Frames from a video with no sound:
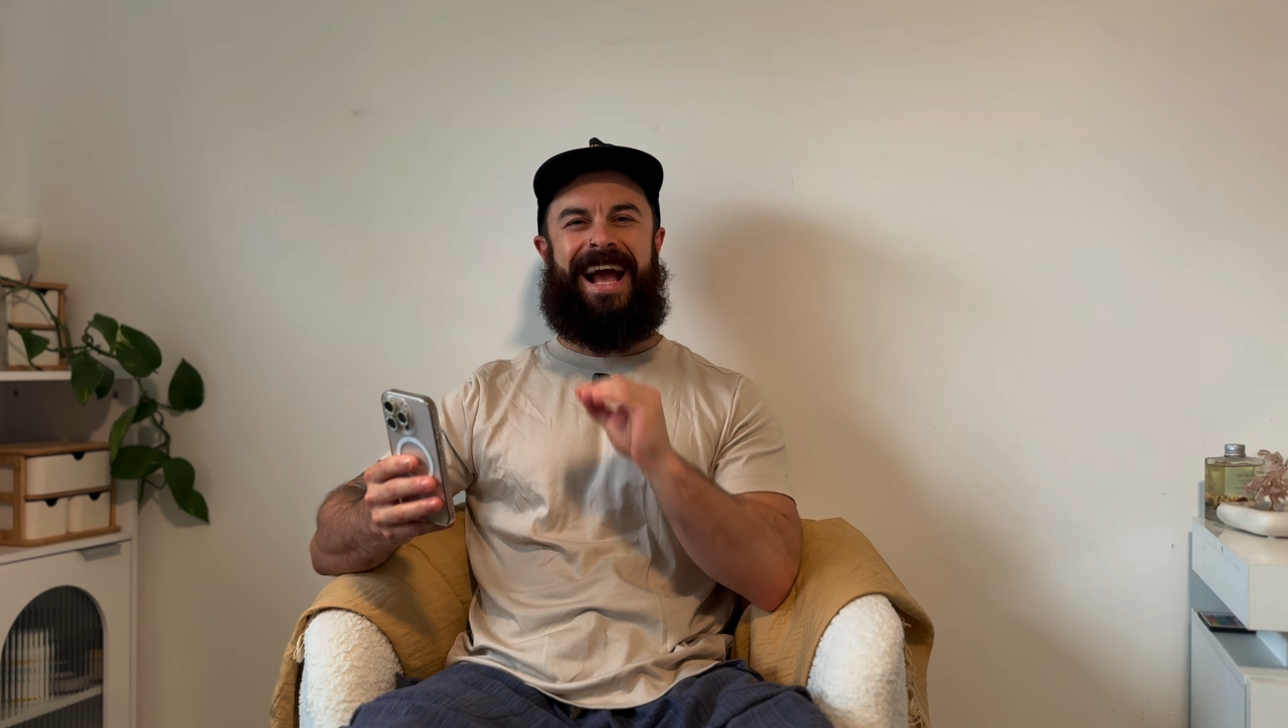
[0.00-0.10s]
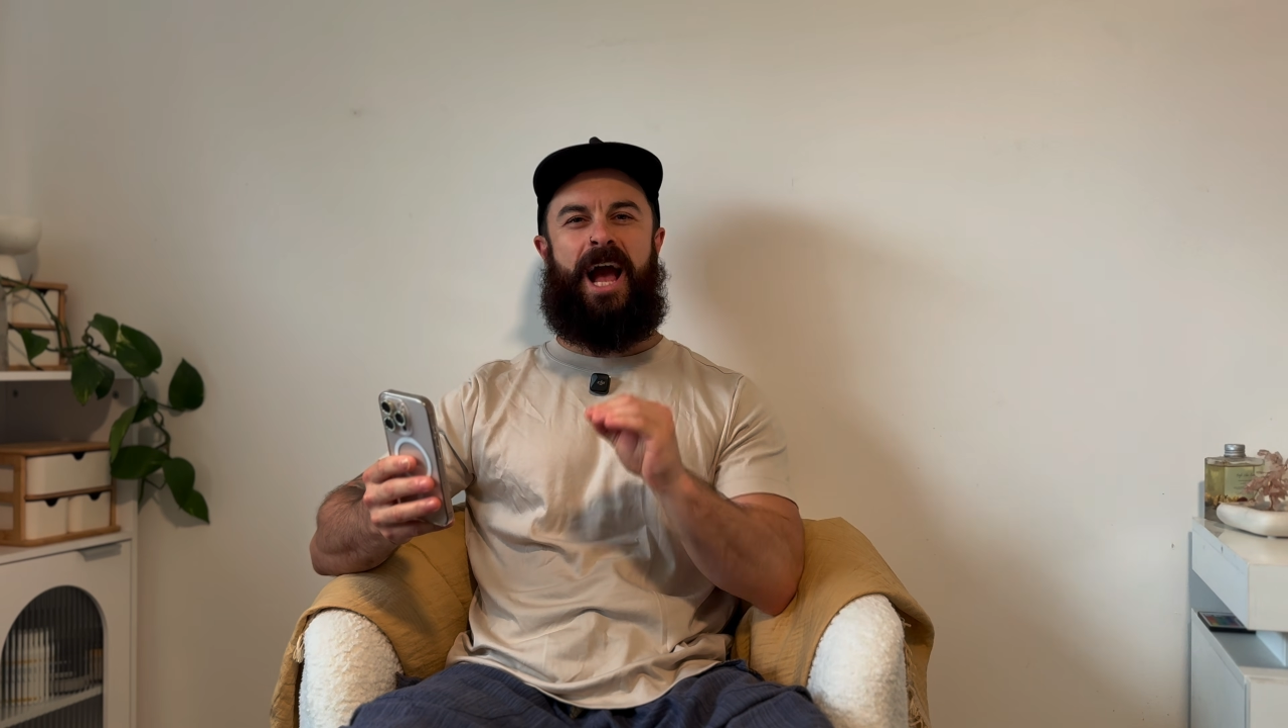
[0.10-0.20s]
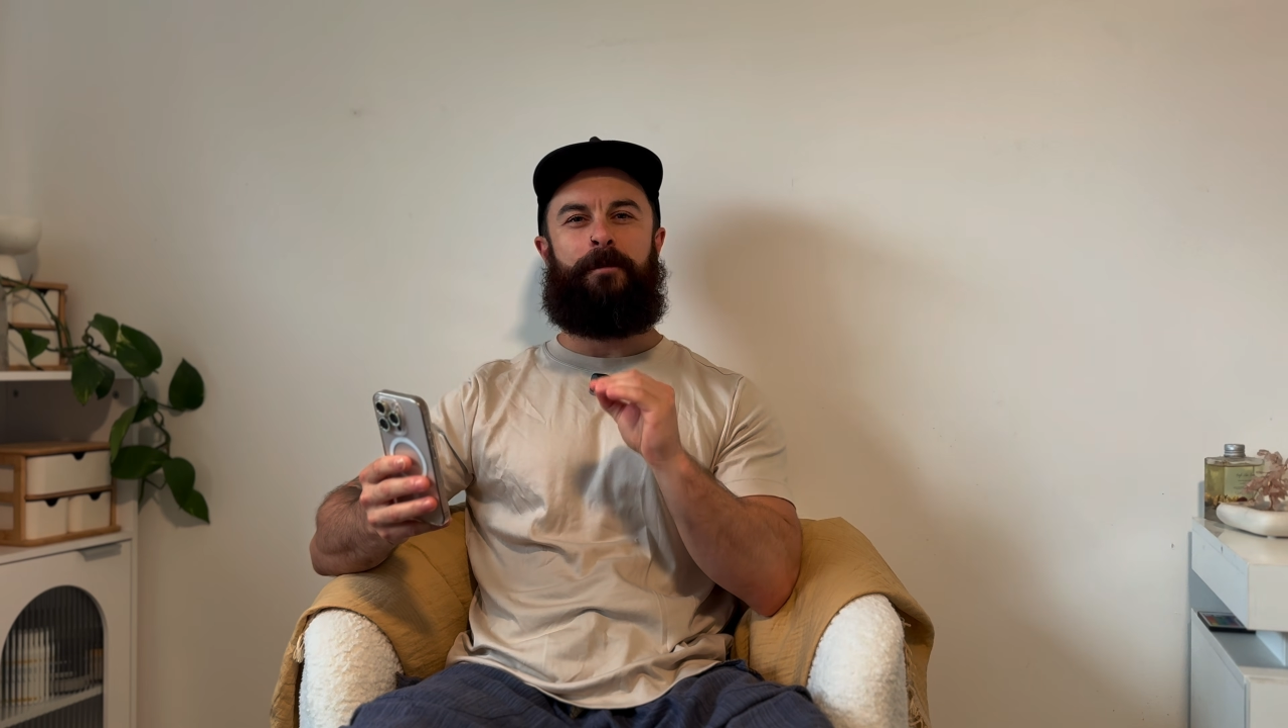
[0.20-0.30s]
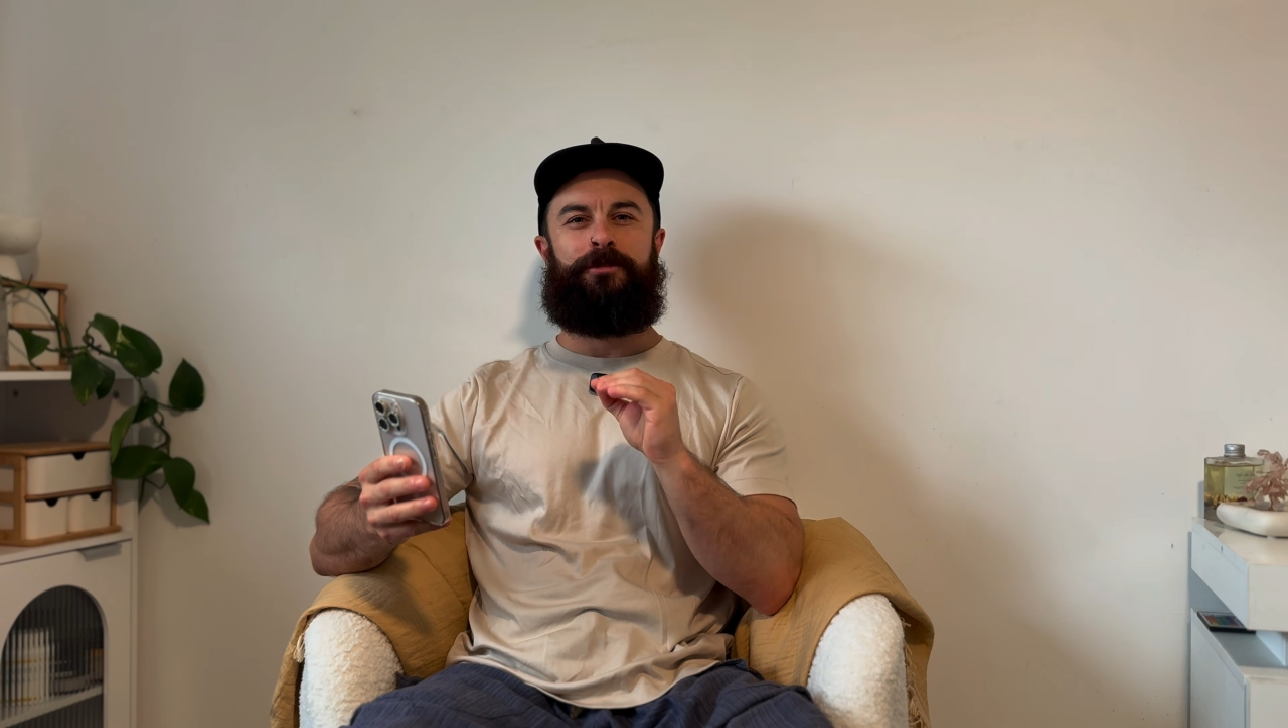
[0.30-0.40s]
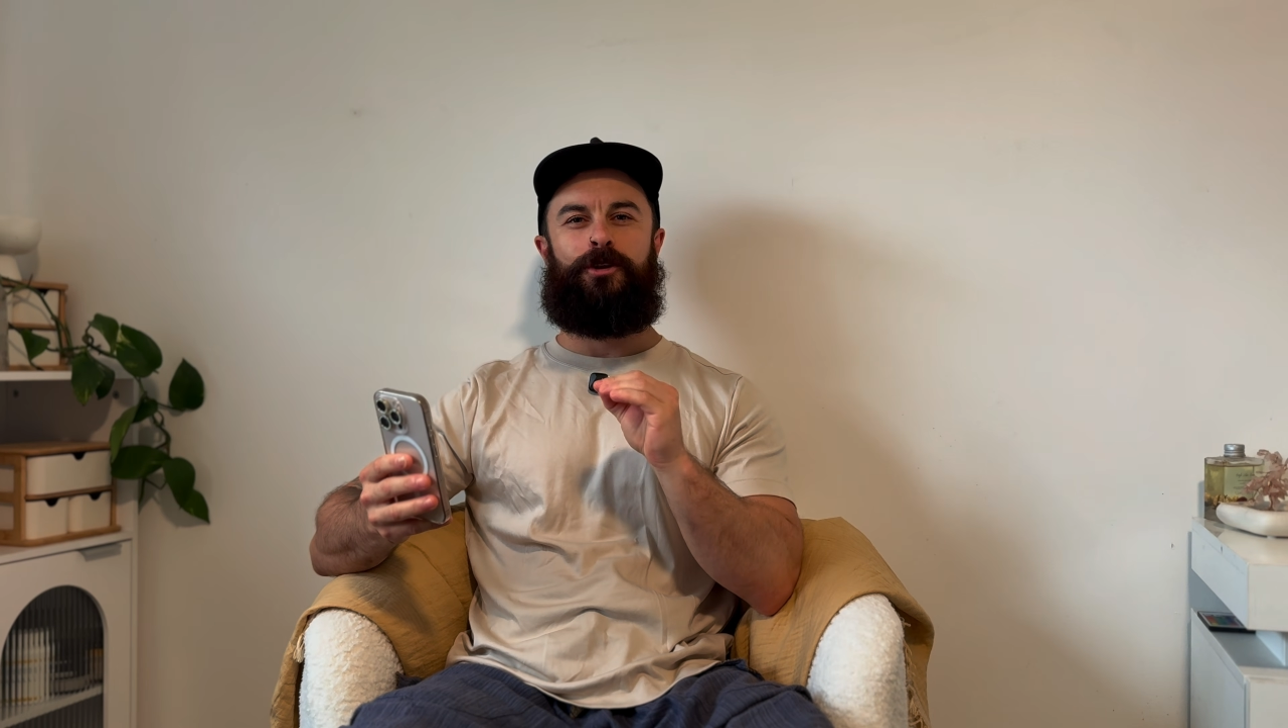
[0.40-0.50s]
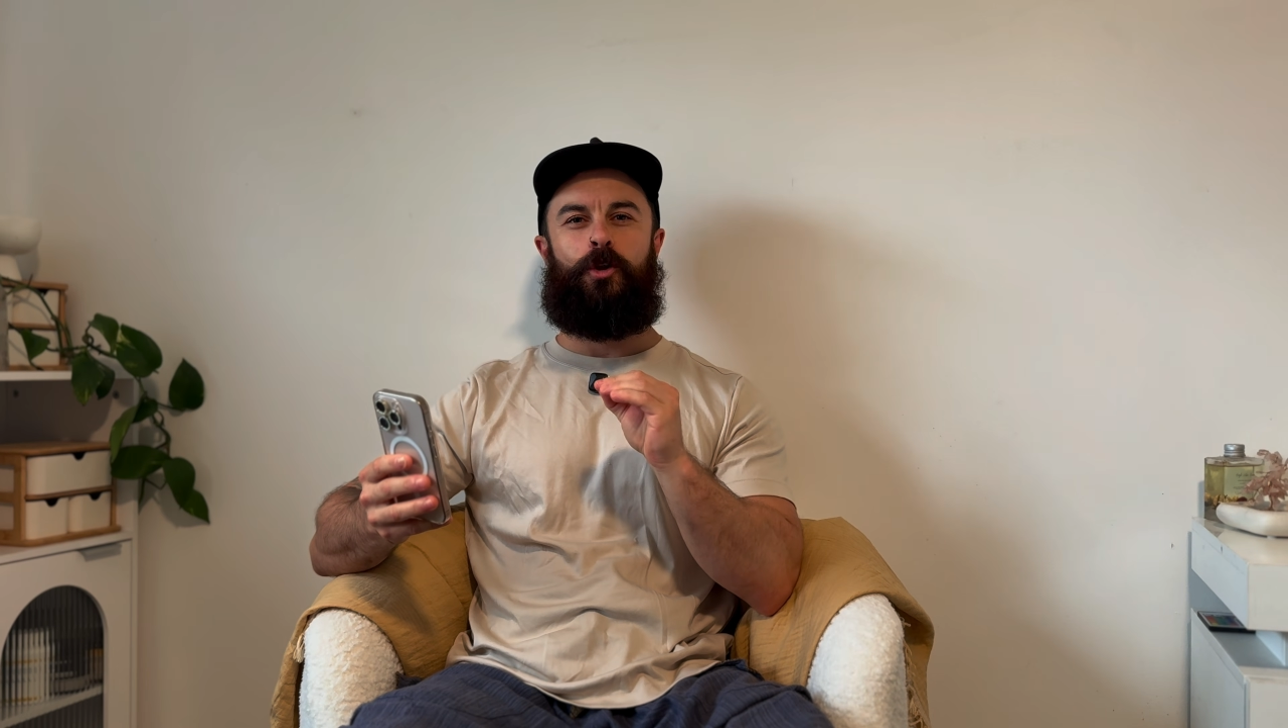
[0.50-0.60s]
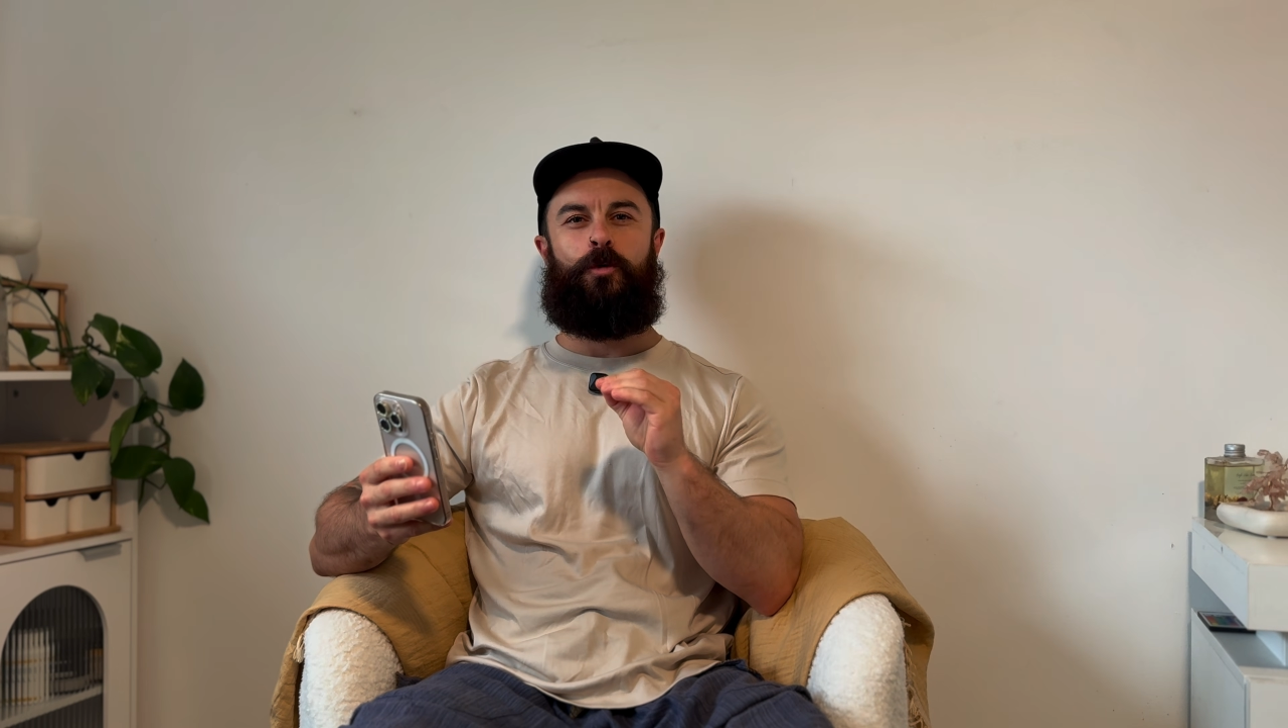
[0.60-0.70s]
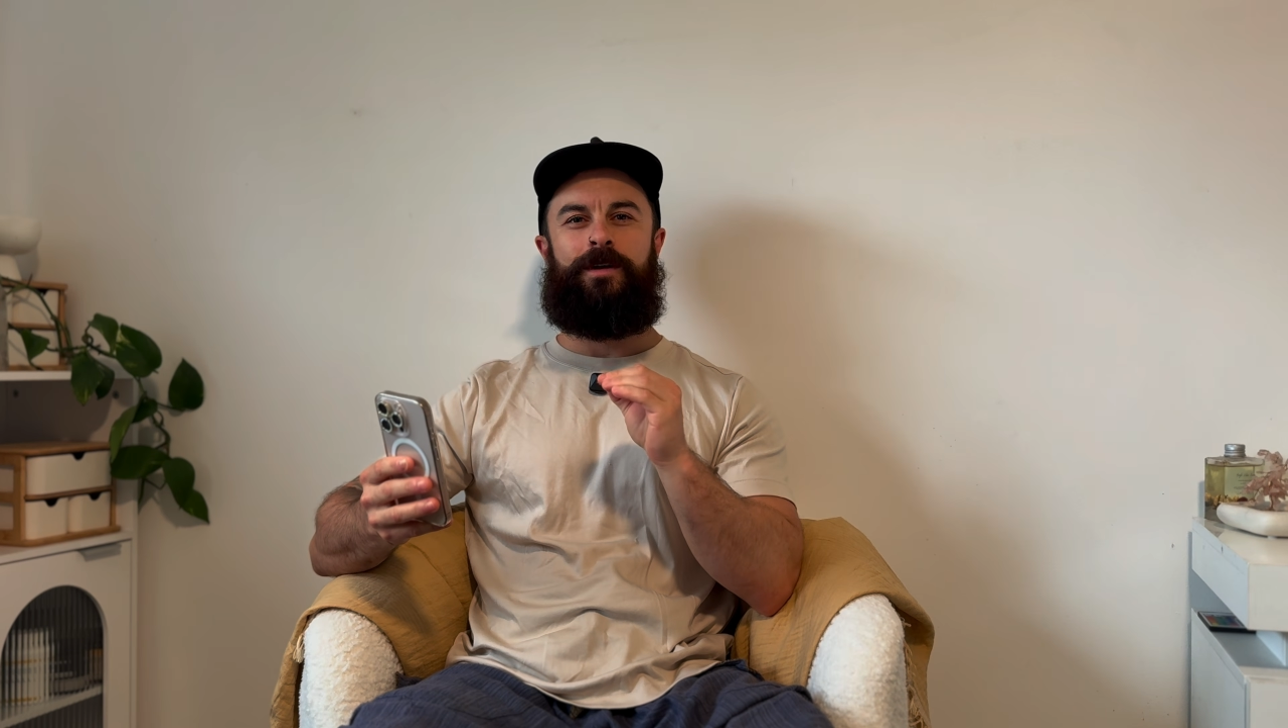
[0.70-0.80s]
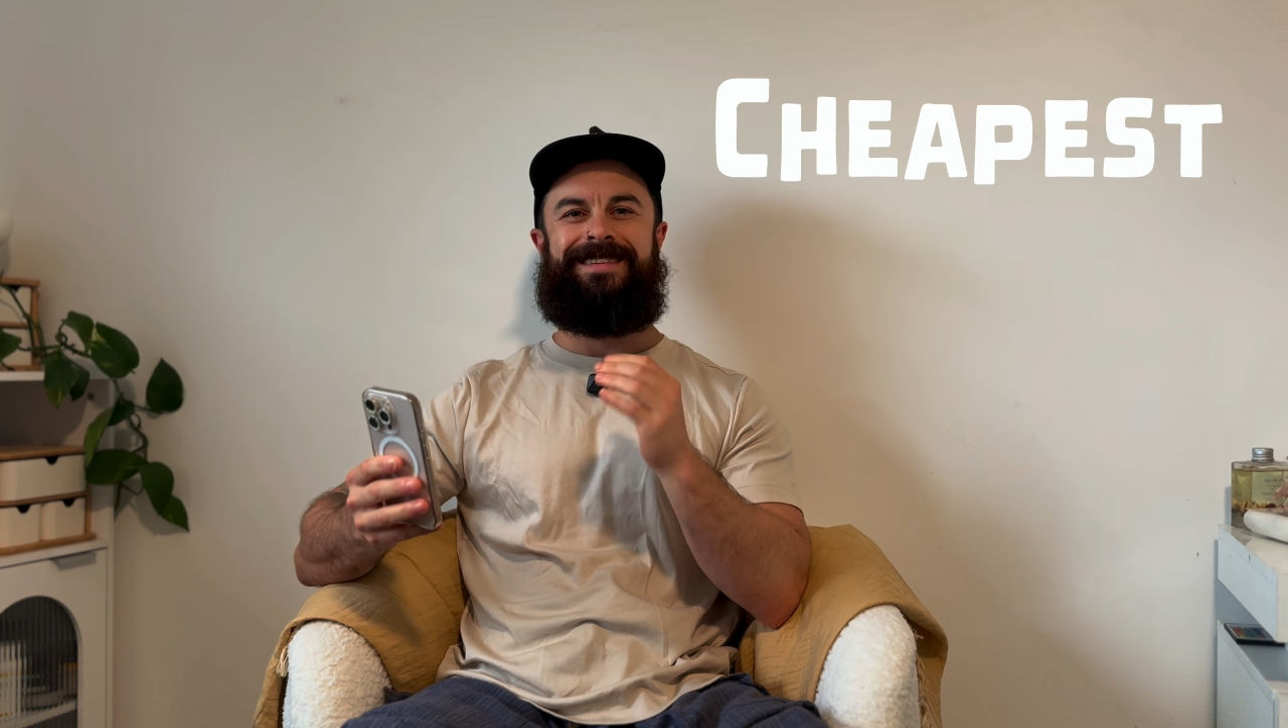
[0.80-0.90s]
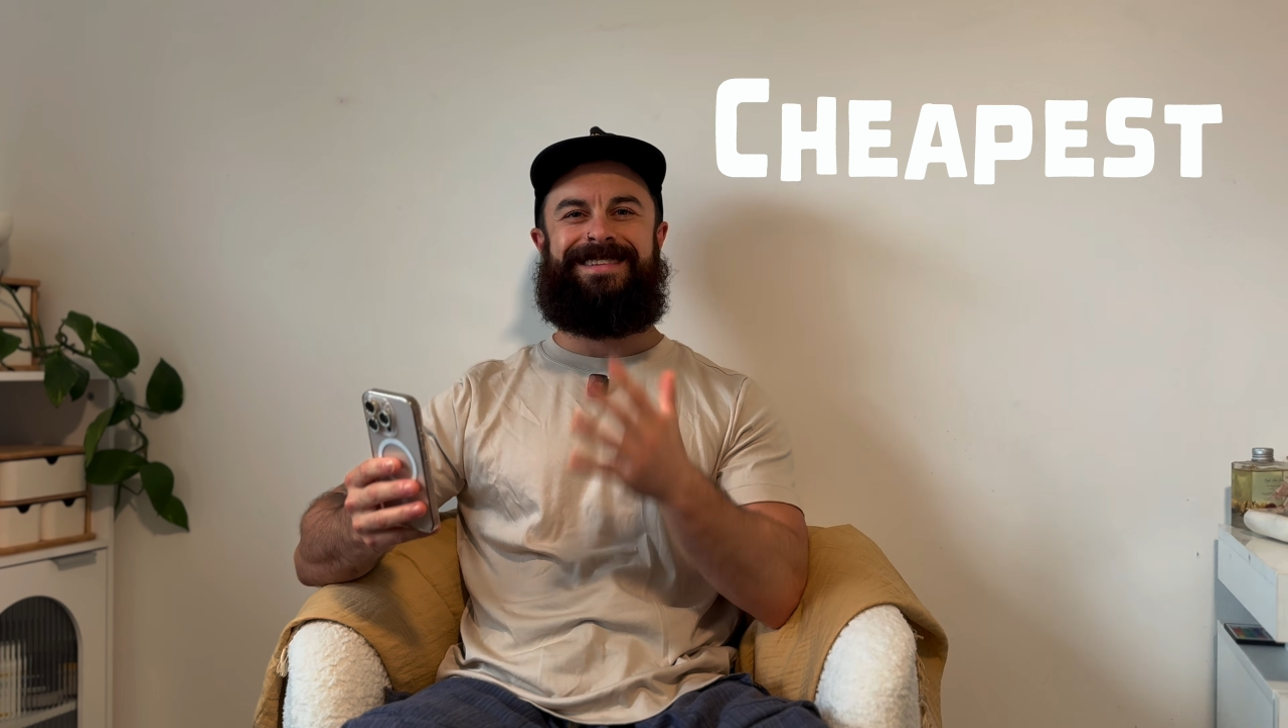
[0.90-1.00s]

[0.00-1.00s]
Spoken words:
absolute